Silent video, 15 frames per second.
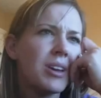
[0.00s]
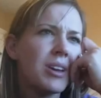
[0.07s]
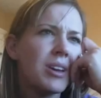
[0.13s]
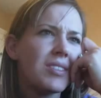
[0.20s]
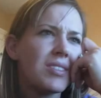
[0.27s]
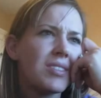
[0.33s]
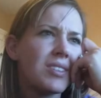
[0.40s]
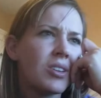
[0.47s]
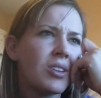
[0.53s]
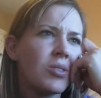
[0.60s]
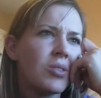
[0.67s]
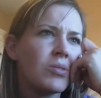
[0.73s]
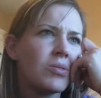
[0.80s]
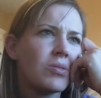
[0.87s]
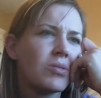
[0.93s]
might,
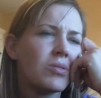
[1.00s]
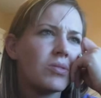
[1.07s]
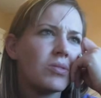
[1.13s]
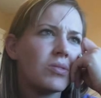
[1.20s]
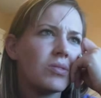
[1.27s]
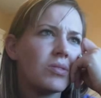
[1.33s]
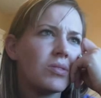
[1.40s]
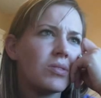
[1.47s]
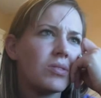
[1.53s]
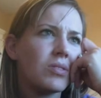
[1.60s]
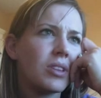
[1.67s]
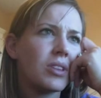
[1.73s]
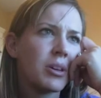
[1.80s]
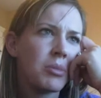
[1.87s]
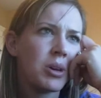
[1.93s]

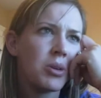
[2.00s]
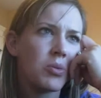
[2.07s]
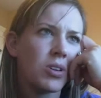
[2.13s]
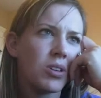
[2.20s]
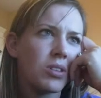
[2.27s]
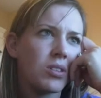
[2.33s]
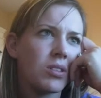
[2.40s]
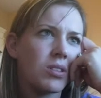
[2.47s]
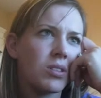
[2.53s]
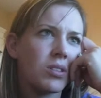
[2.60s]
that might work.